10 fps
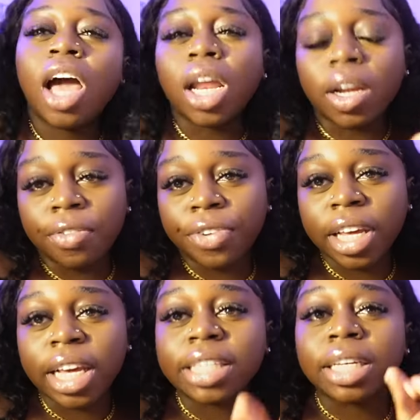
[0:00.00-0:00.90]
Another
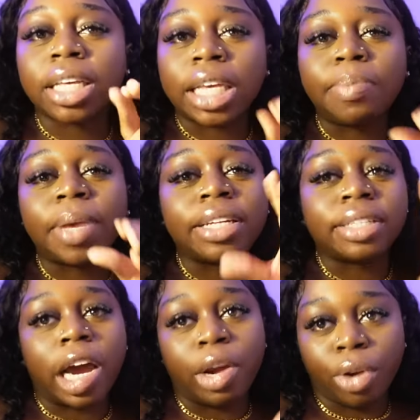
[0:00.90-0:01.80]
thing is keep a
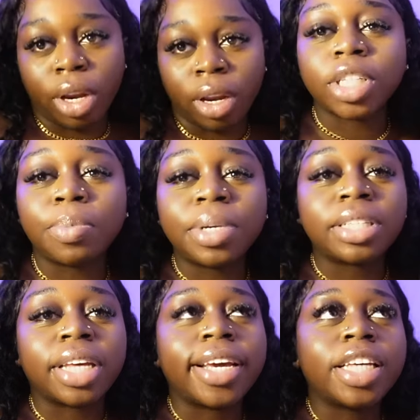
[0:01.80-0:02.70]
diary. There'll be
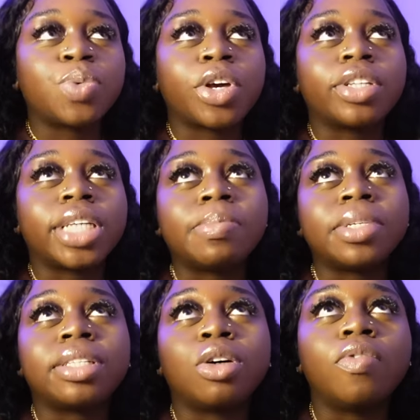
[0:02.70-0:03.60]
days where you're
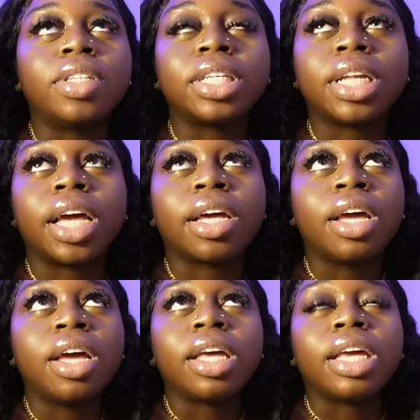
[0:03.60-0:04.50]
tempted to obviously like
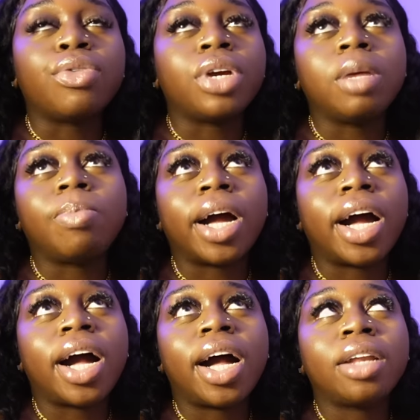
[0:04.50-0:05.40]
eat really
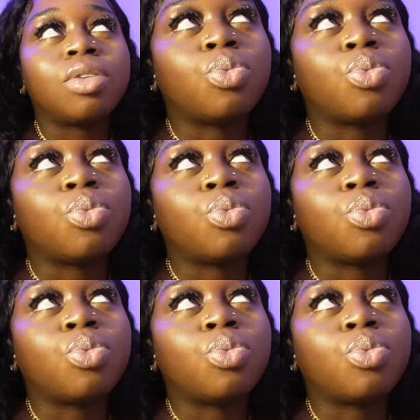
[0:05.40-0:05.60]
bad.